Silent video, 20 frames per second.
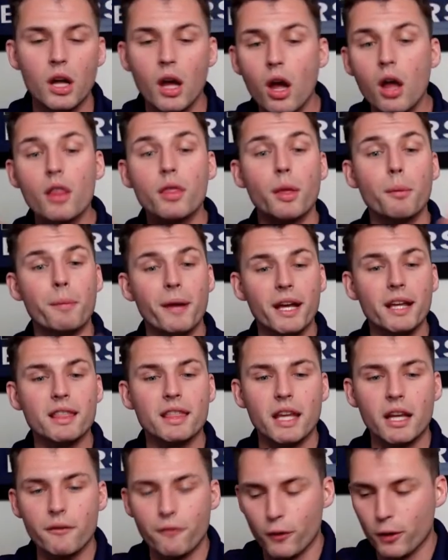The big
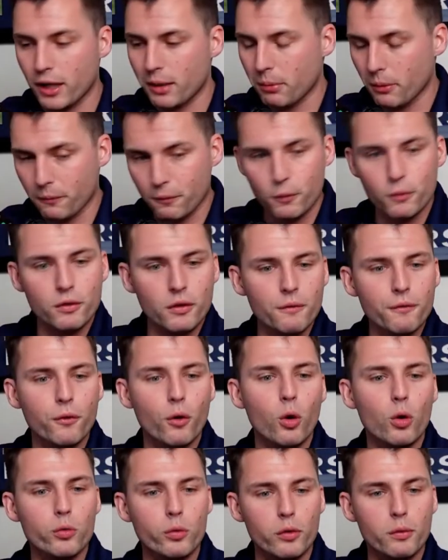thing for Eberflus and
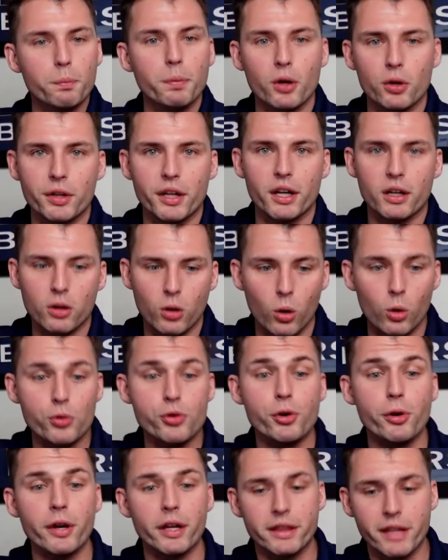Foles was building a
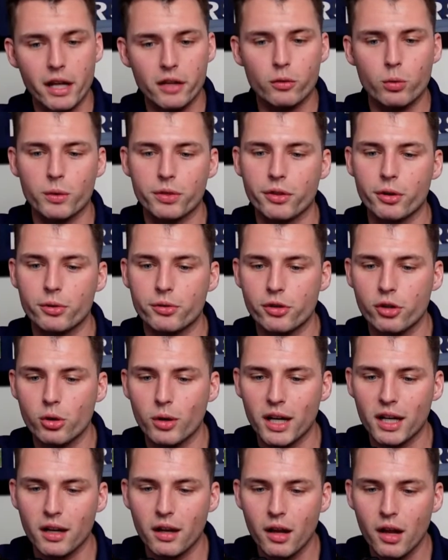culture, and that's what they're
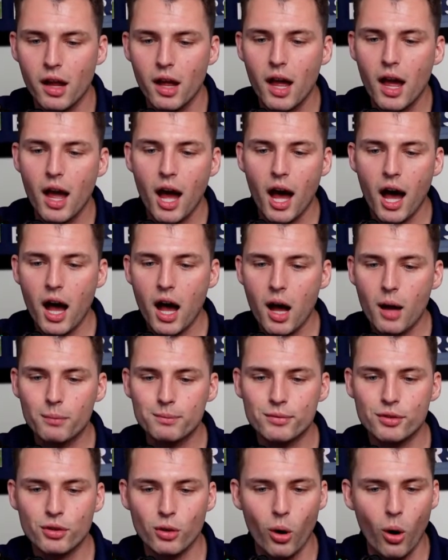doing.
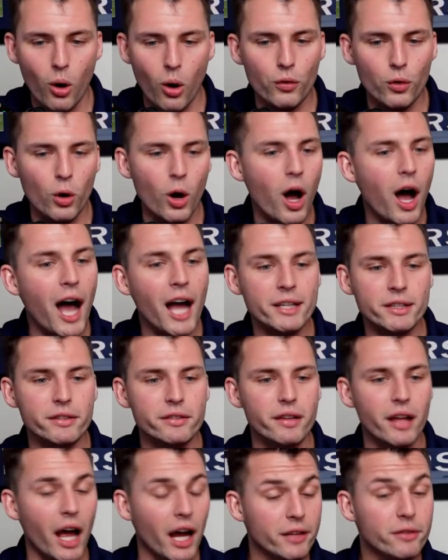Um, so overall, I,
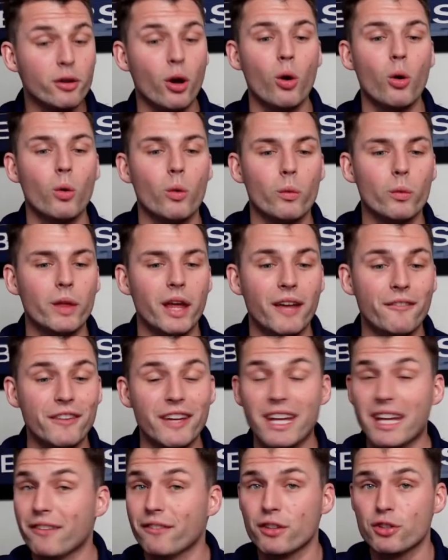I don't, if he
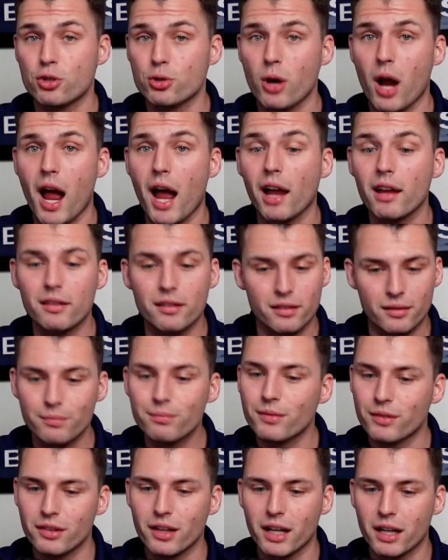even tries,
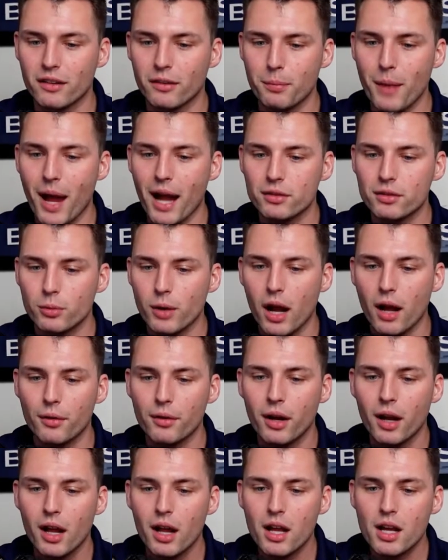it's going to get smacked
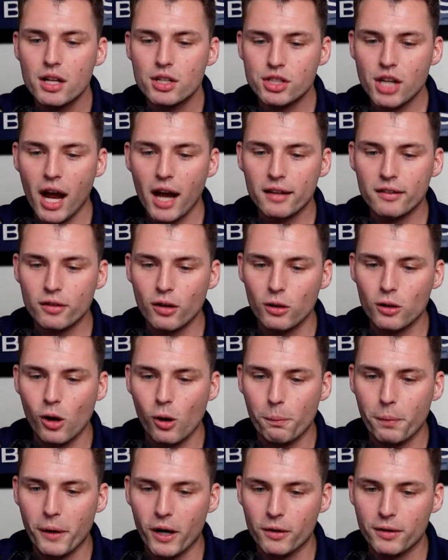around. Shy
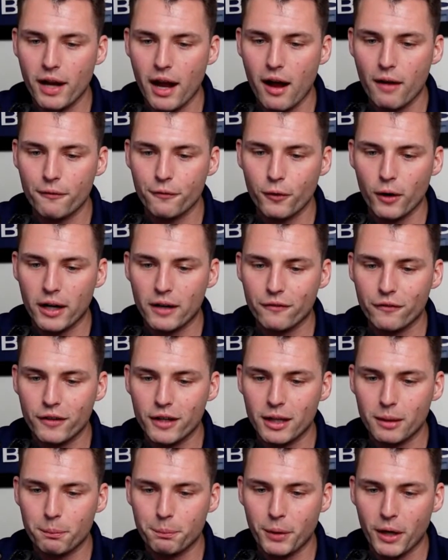Solo, bear down. Frank
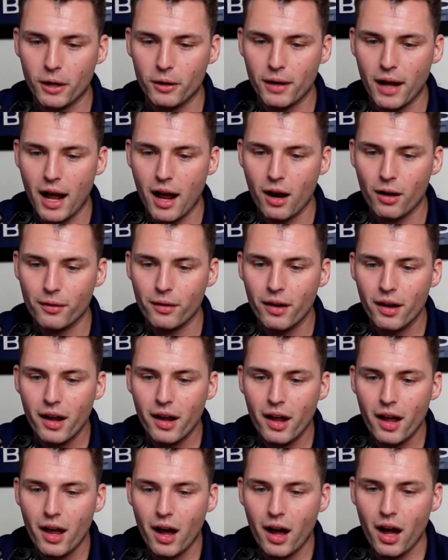V, bear down.
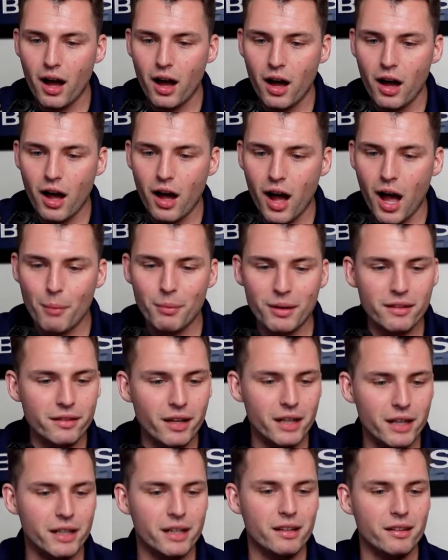Uh, I'm
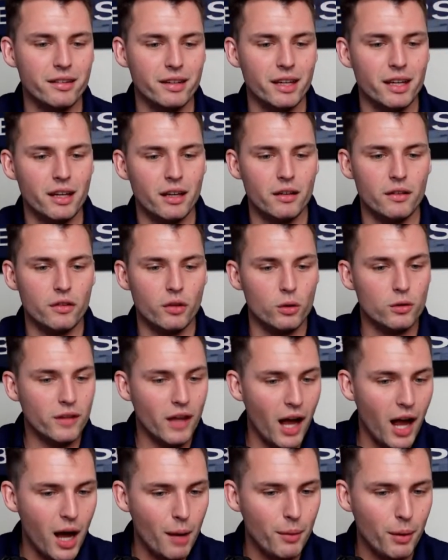excited to see. So,
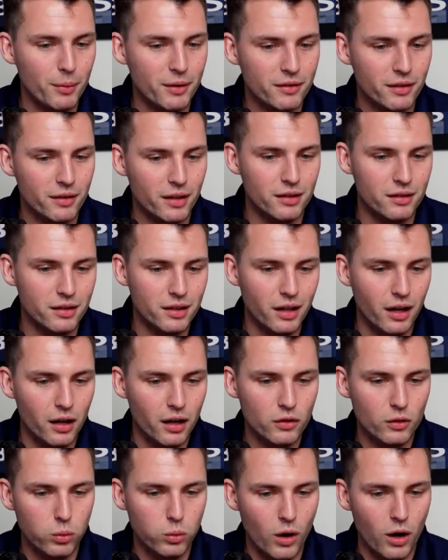Tom, I'm excited to see a
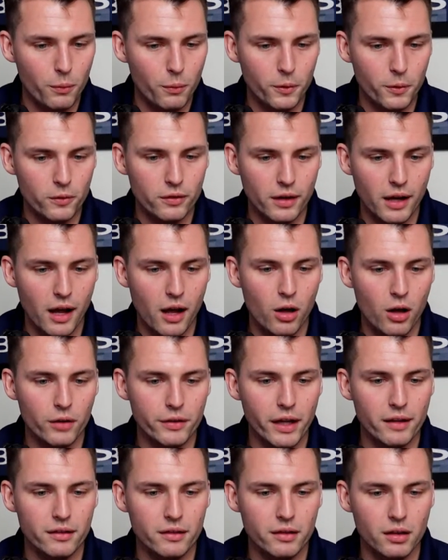twelve personnel, and
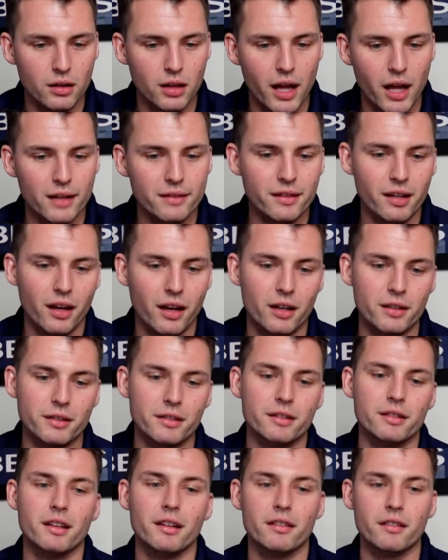that's glad
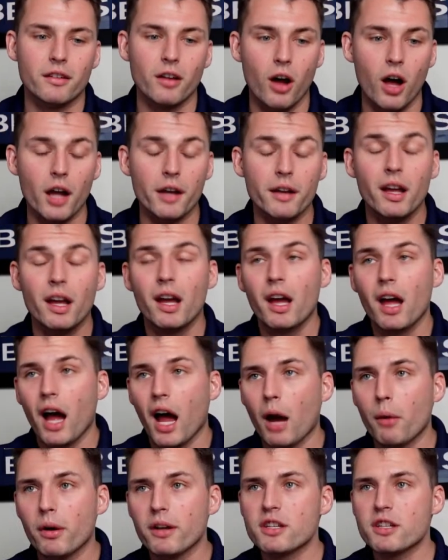Tanyan is gone.
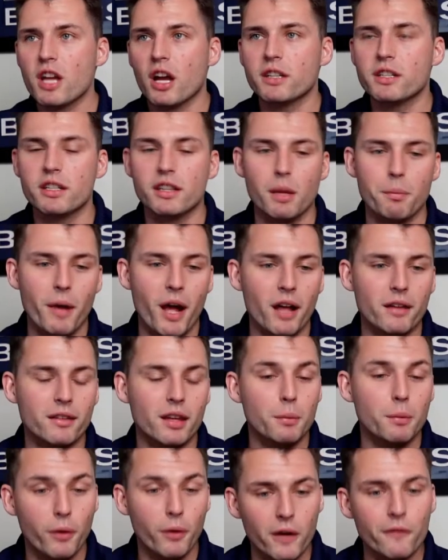I wish Tanyan the best.
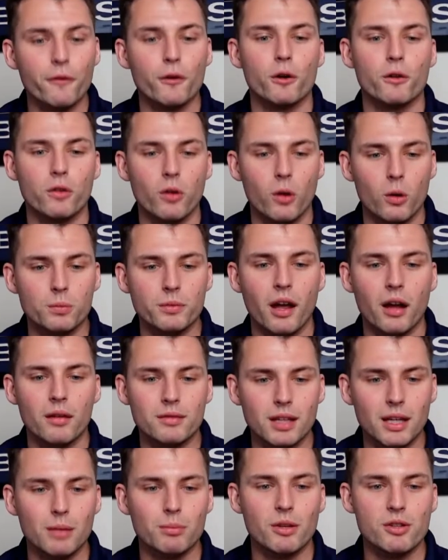He played for his hometown
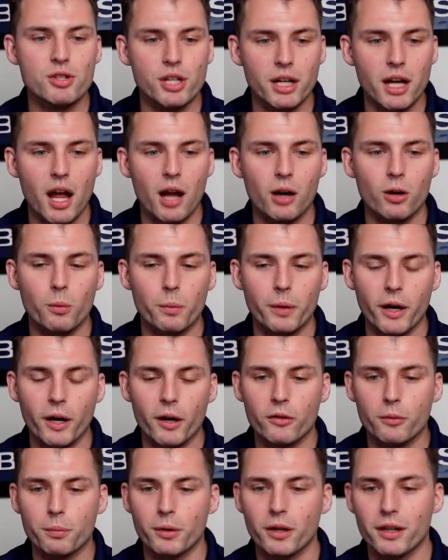team, the Chicago
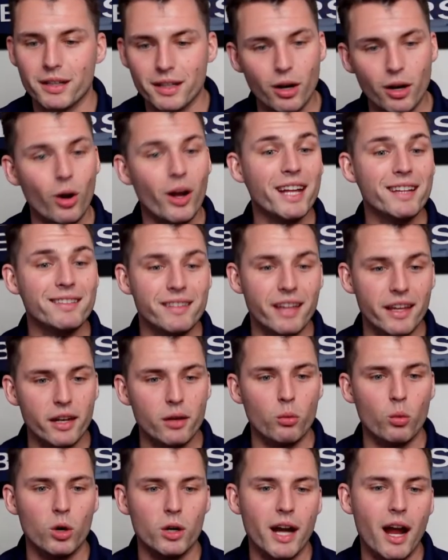Bears, but, you know, it
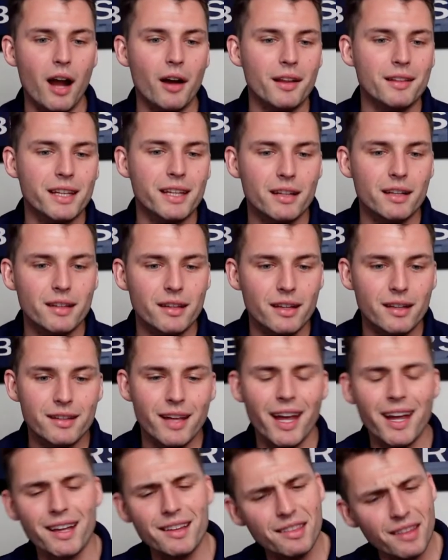didn't work out at the end of the
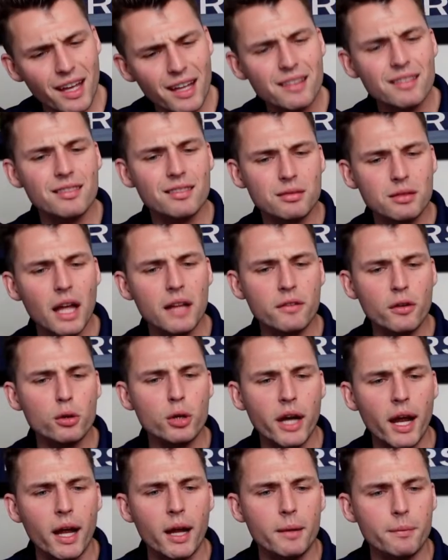day, and, and that's
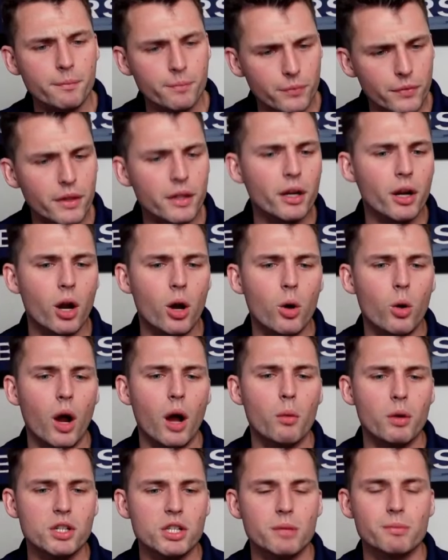okay. You know, I
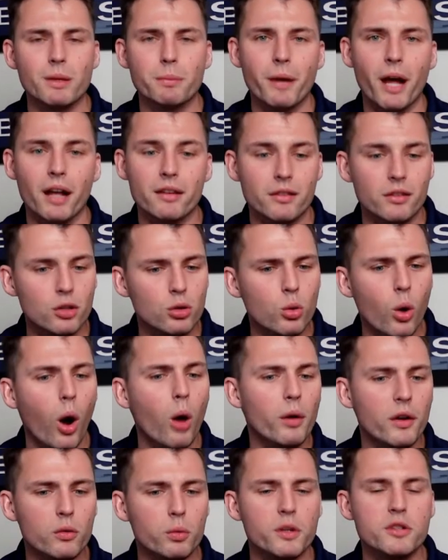wish him the best. You
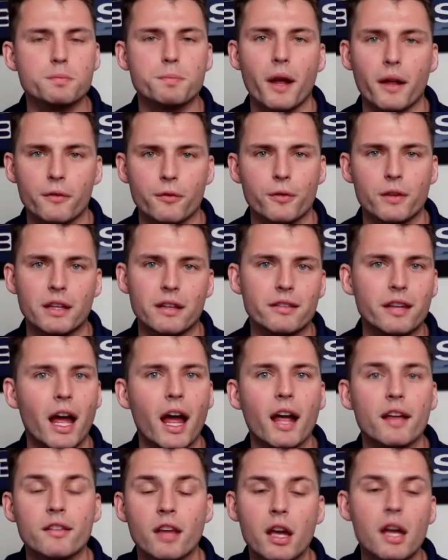always wish best for these
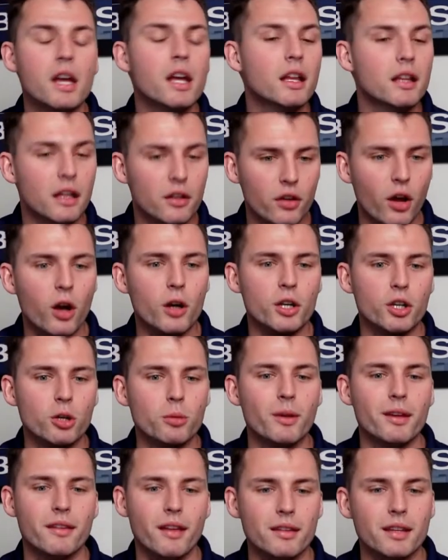guys. These are
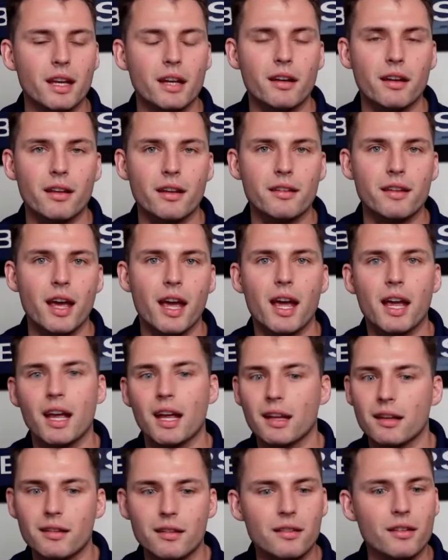humans at the end of the day,
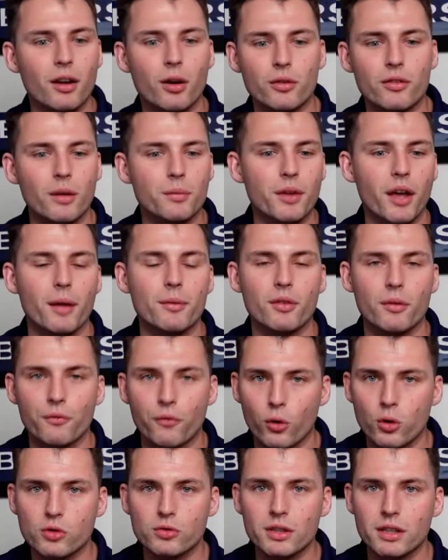and, you know, sometimes,
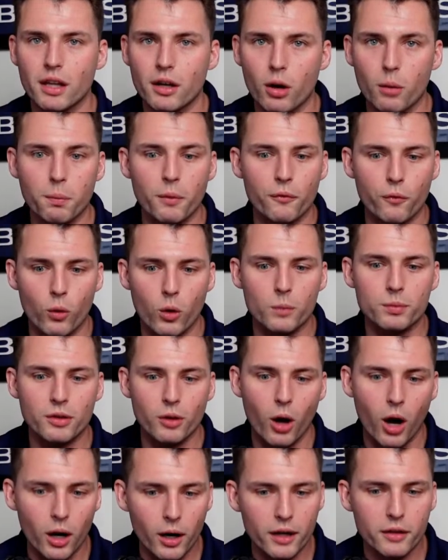unfortunately, they don't perform to
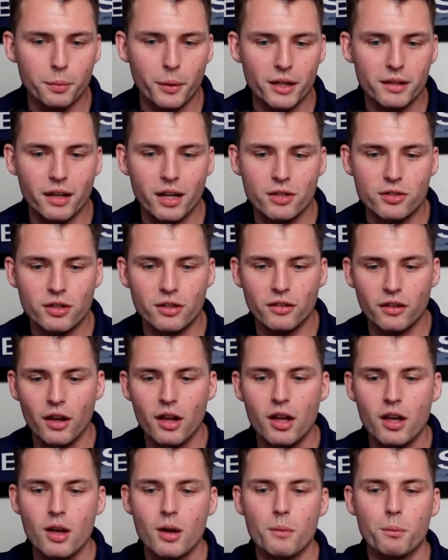our expectations,
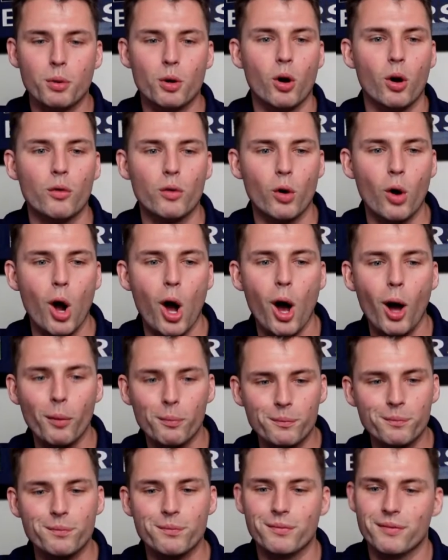but
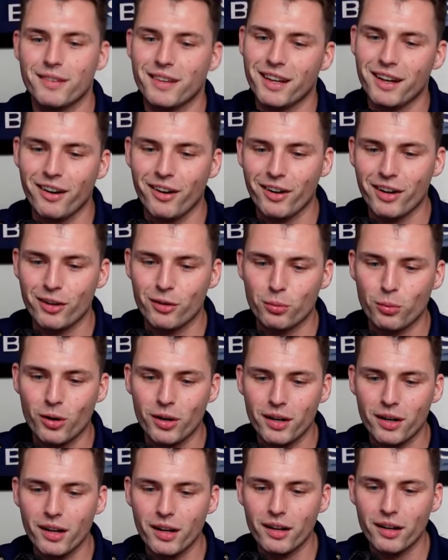overall, you know, it is
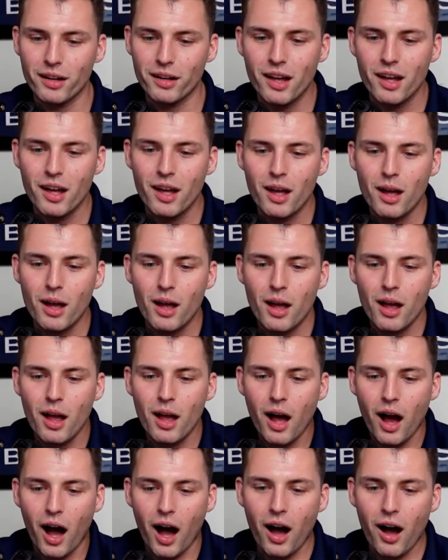what it is. Uh,